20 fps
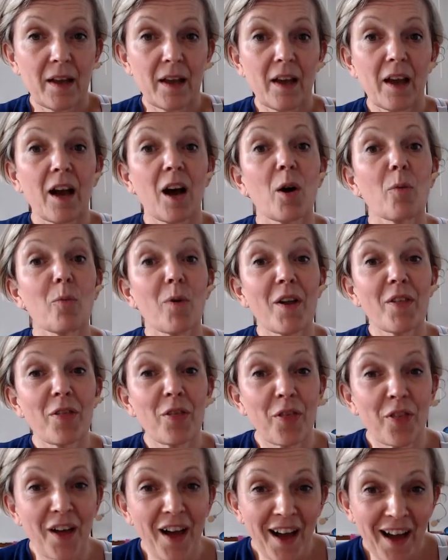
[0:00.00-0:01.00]
And when
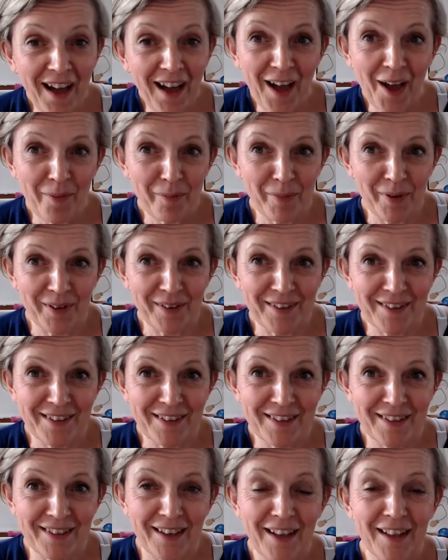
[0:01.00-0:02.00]
that
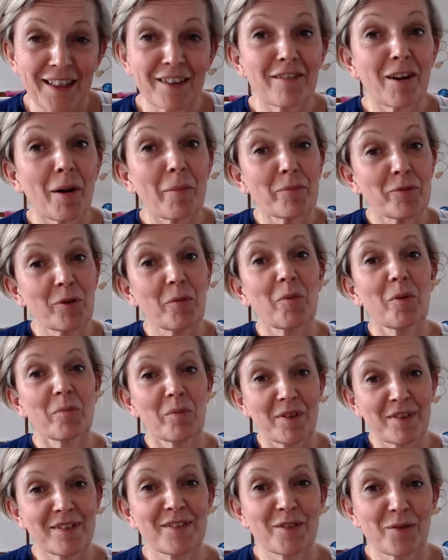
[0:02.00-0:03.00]
happens, their abdominal
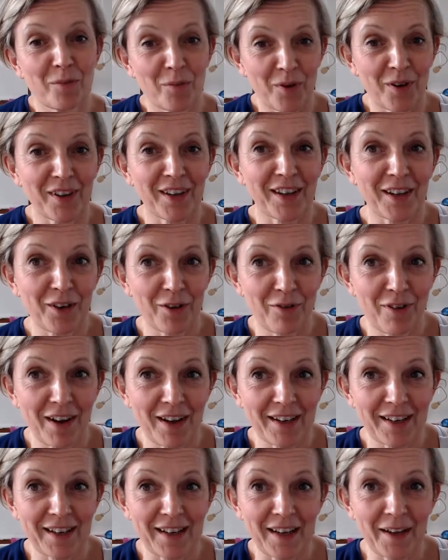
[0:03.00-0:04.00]
muscles are working
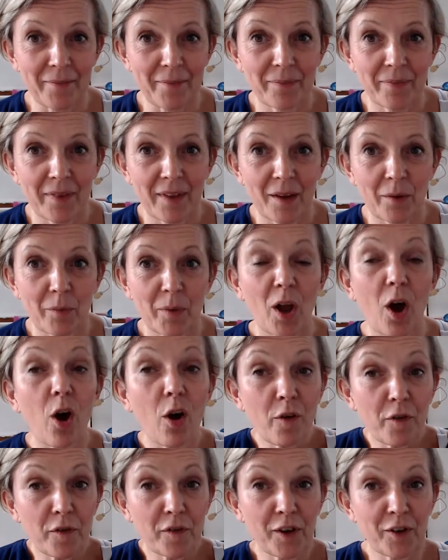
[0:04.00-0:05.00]
correctly. We
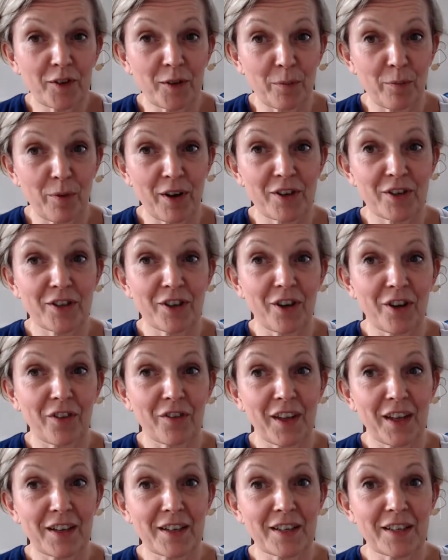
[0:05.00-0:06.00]
offload the pressure on
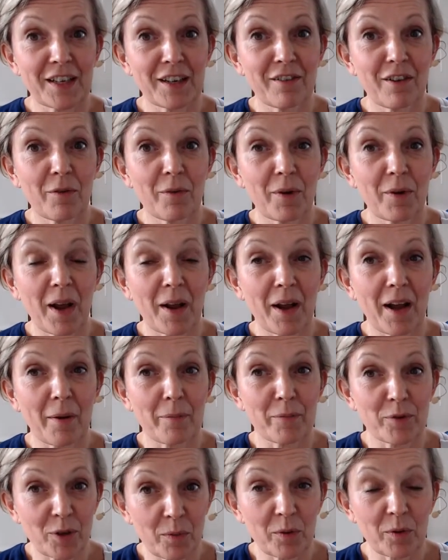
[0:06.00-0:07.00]
the anterior
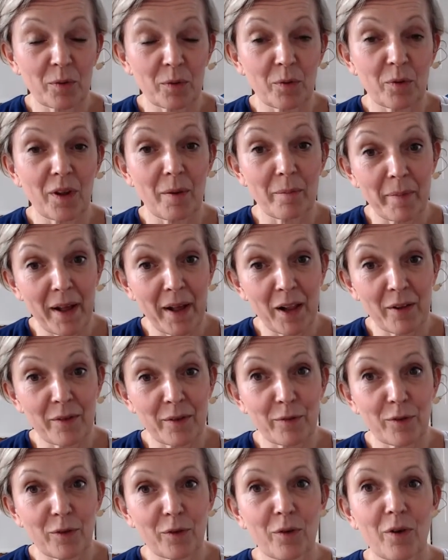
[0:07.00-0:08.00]
abdominal wall and pelvic
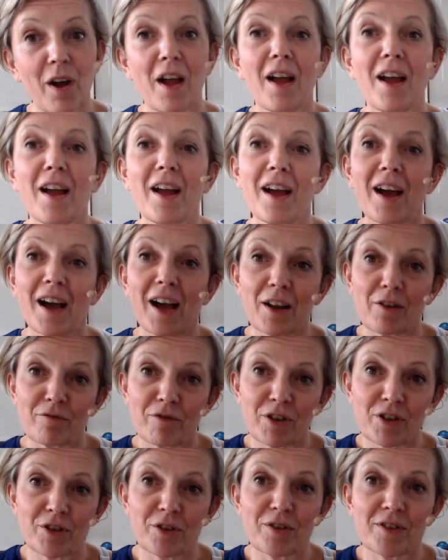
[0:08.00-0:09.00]
floor and
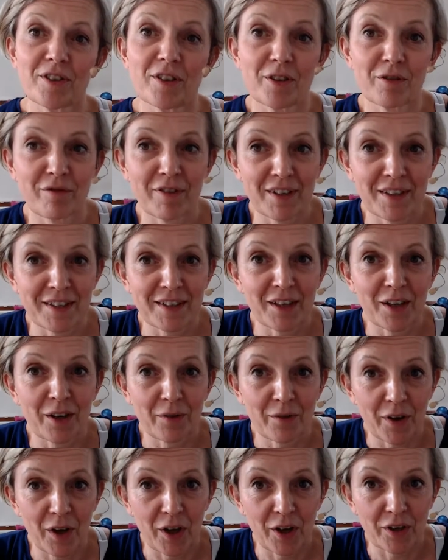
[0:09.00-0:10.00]
reduce the risk of
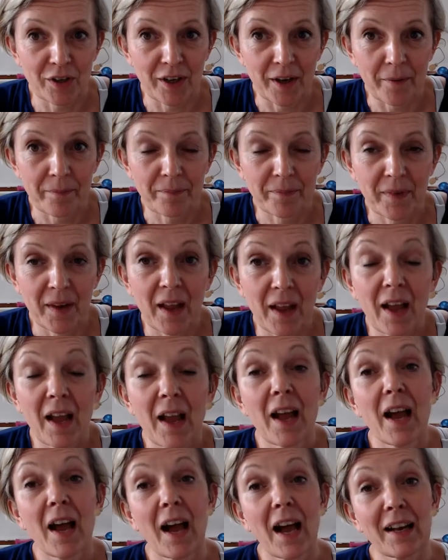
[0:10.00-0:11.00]
hernia.
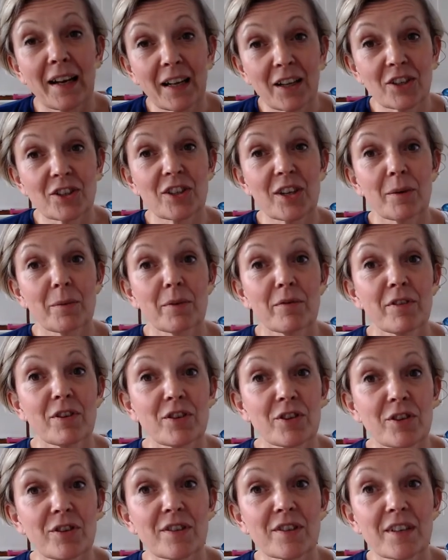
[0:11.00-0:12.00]
And actually, we're
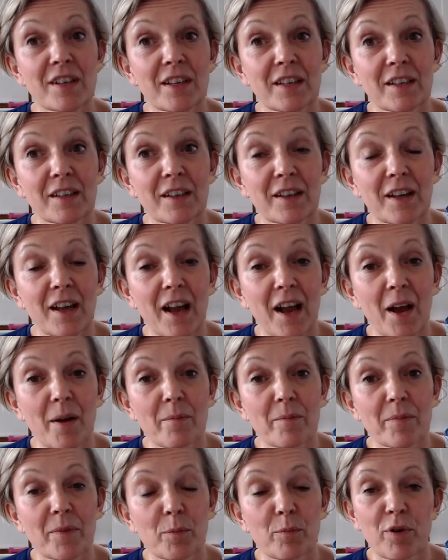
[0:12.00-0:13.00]
reducing
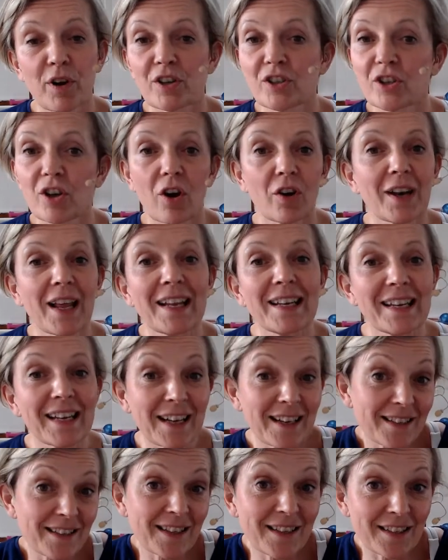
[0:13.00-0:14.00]
pressure on any
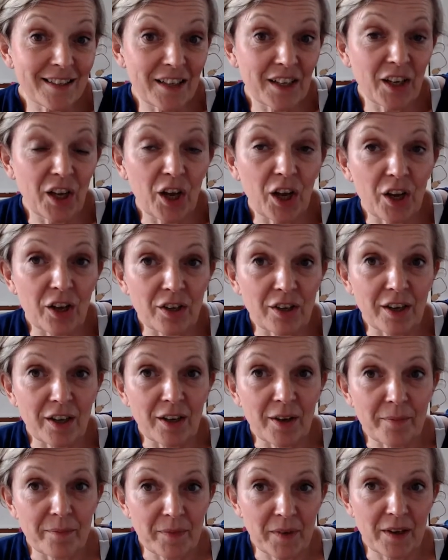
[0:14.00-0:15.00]
existing
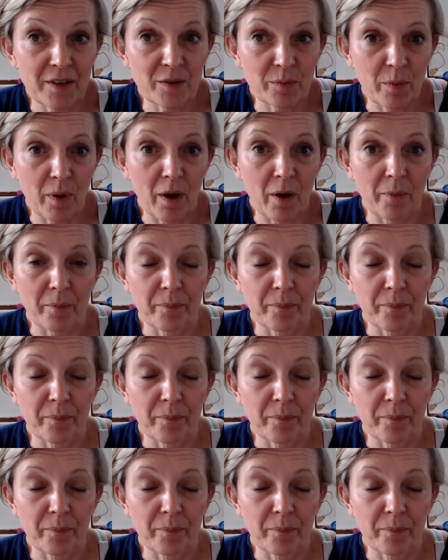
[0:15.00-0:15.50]
hernia as well.